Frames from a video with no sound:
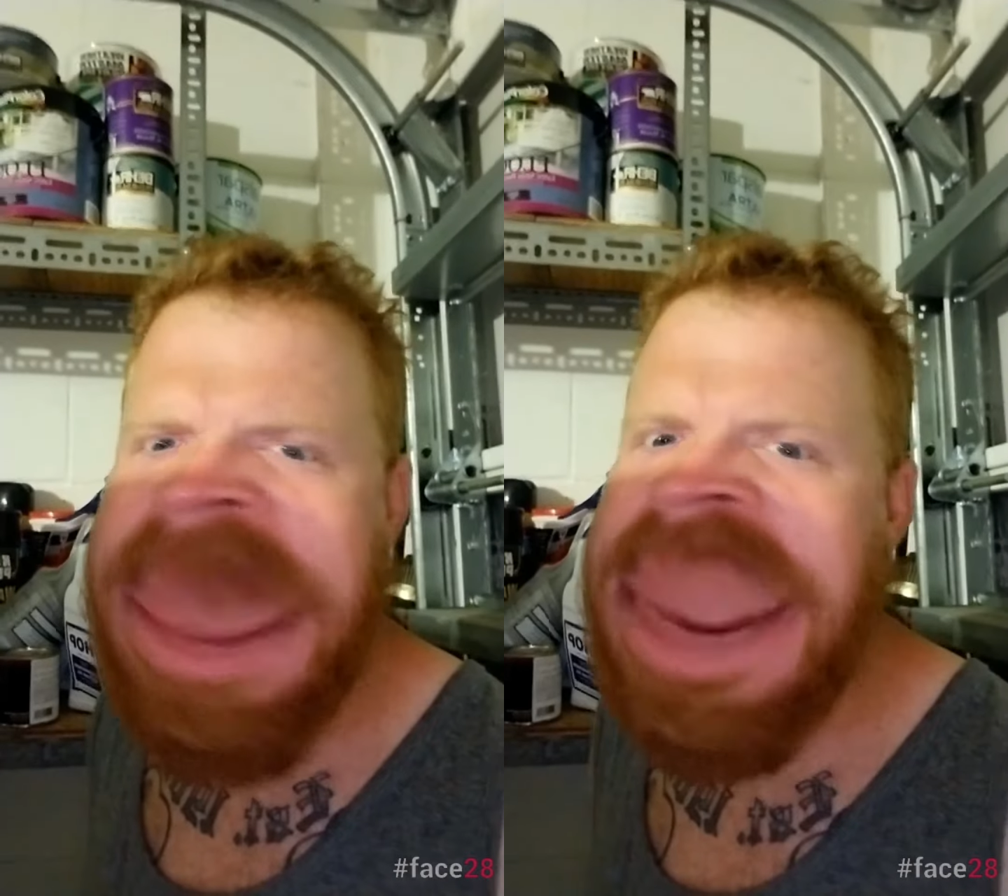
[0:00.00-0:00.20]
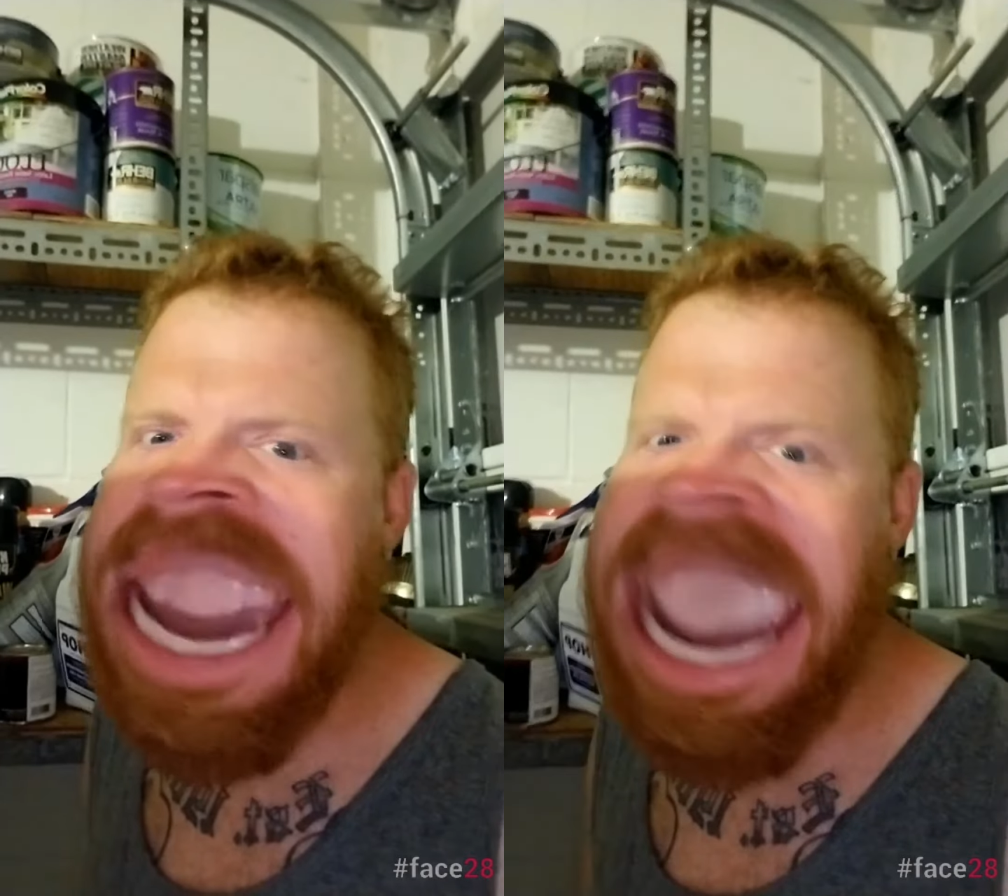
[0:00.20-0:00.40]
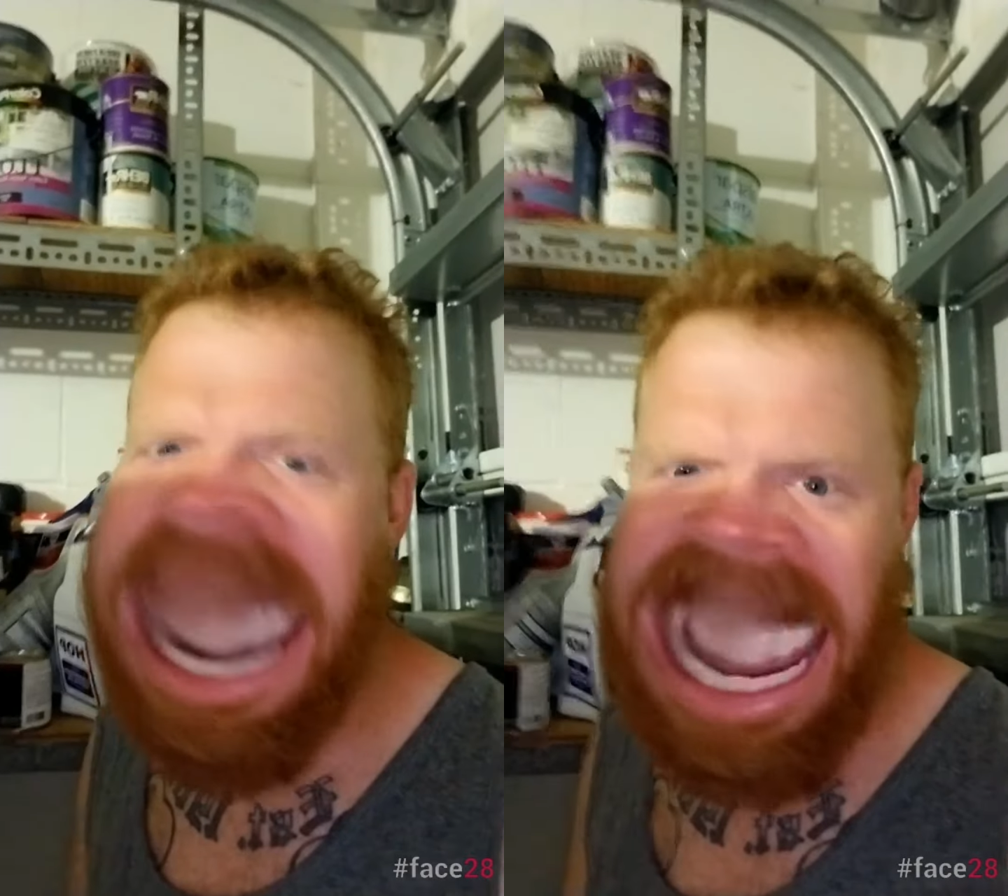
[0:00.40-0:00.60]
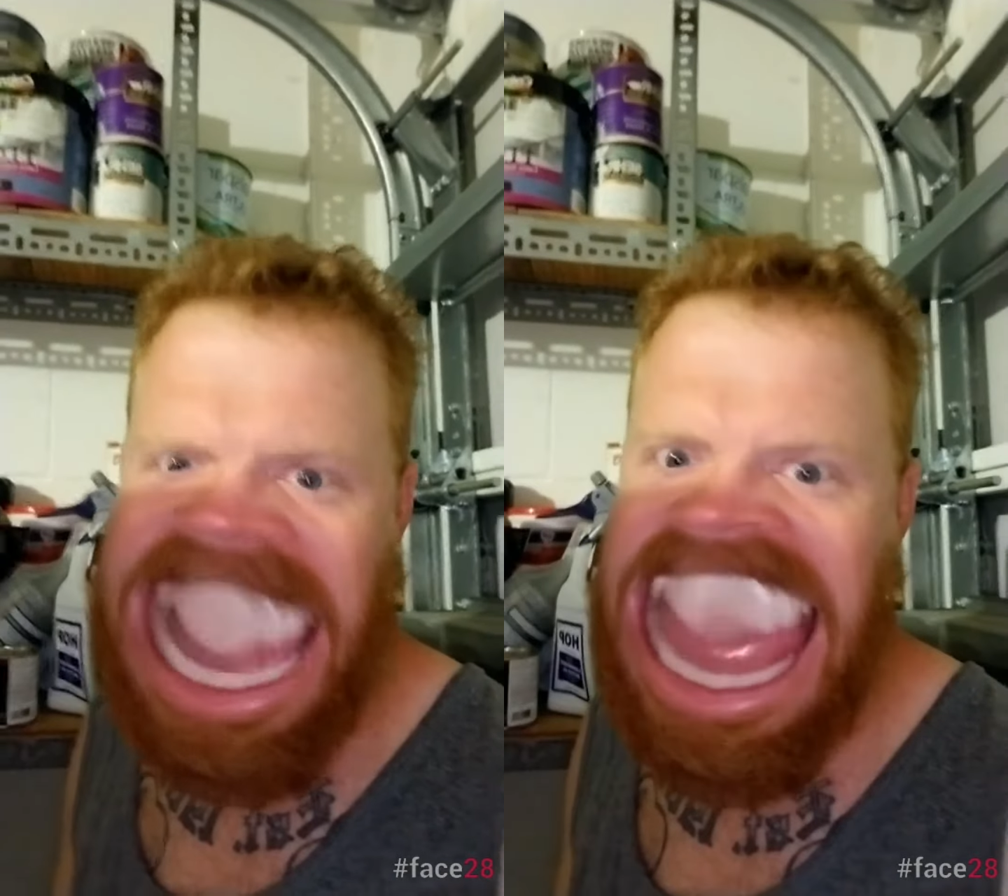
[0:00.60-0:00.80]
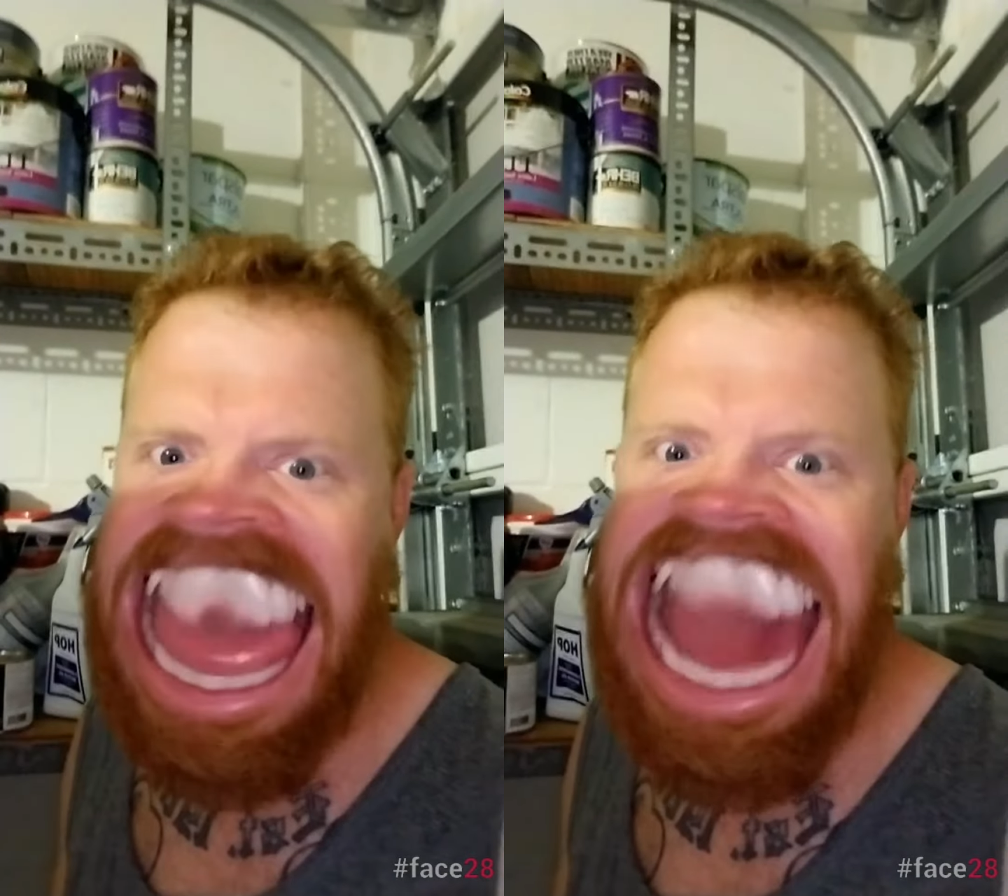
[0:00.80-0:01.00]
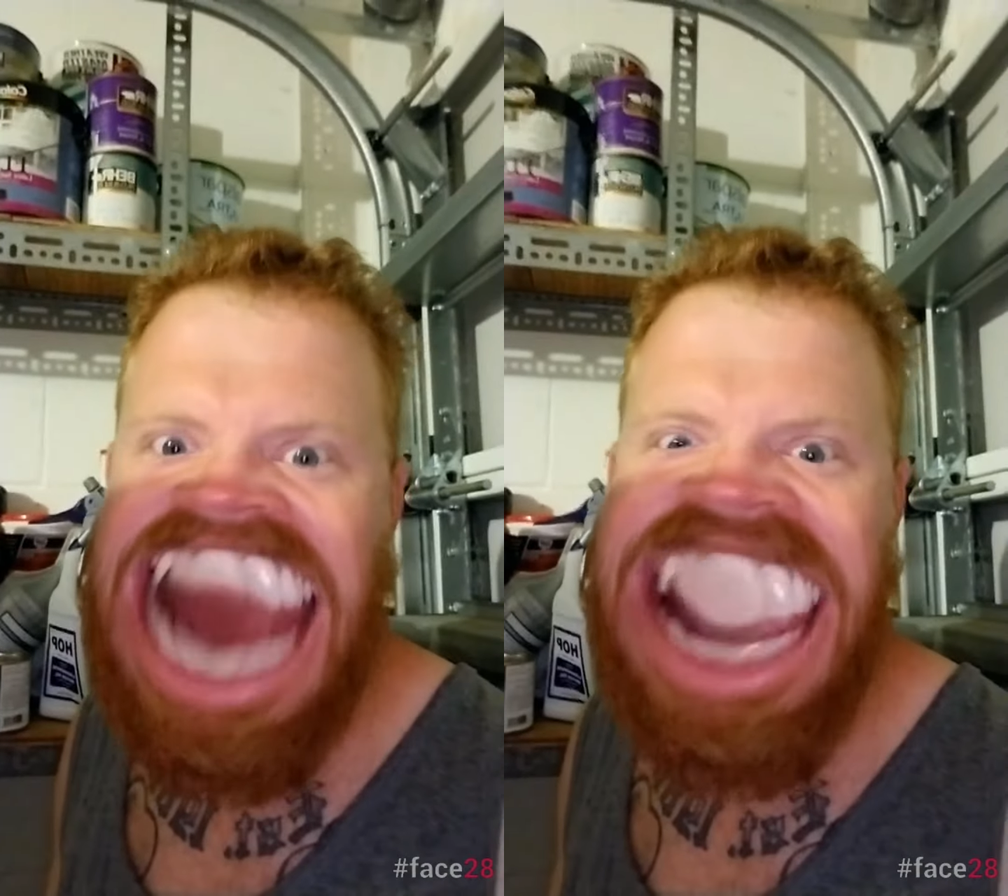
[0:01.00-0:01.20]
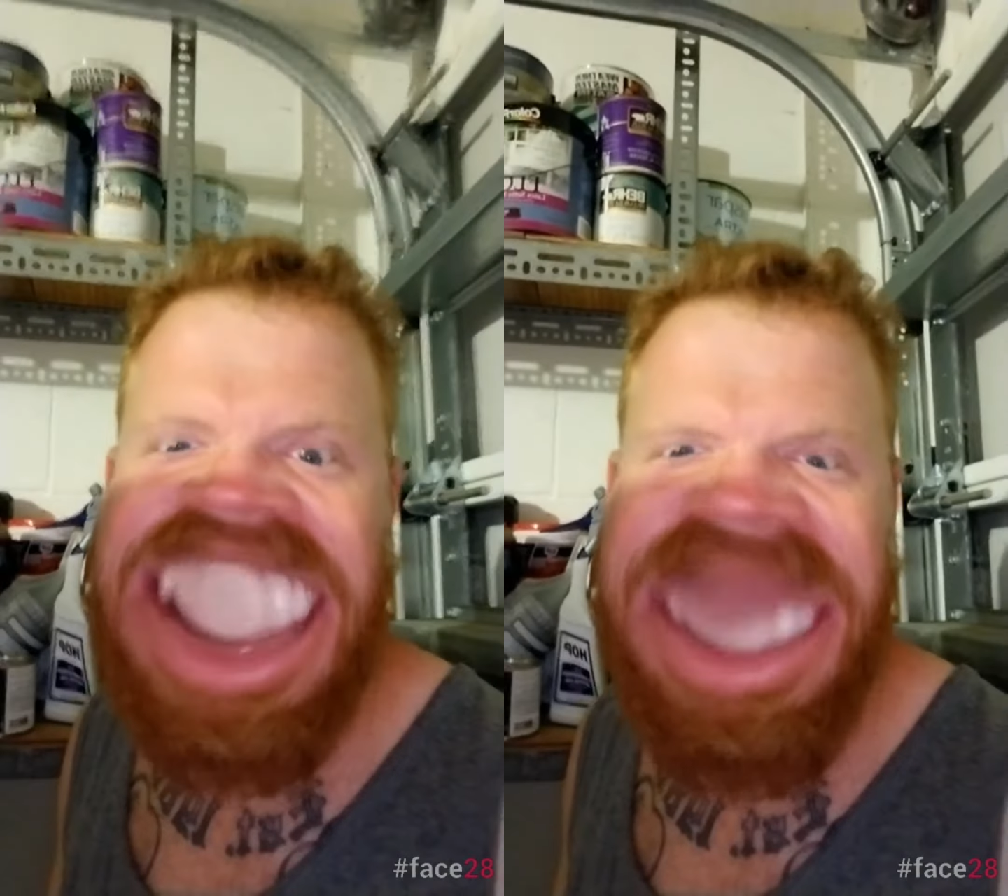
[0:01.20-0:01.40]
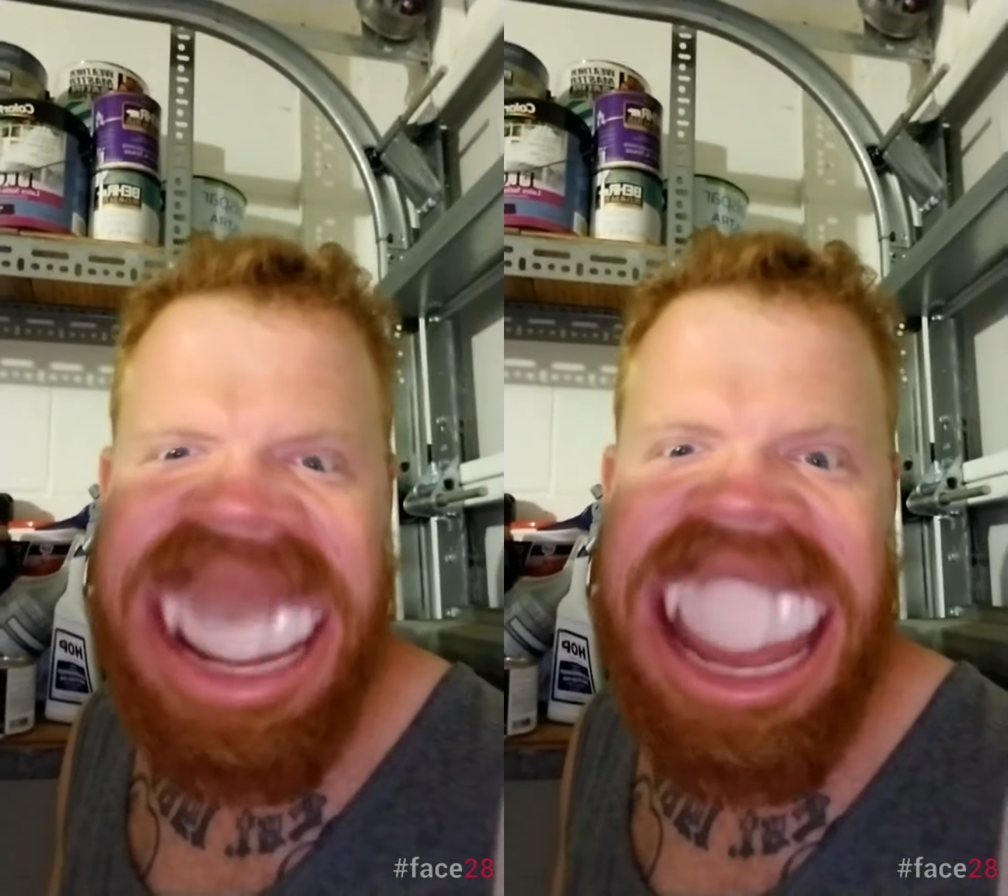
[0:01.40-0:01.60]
I'm getting a lot of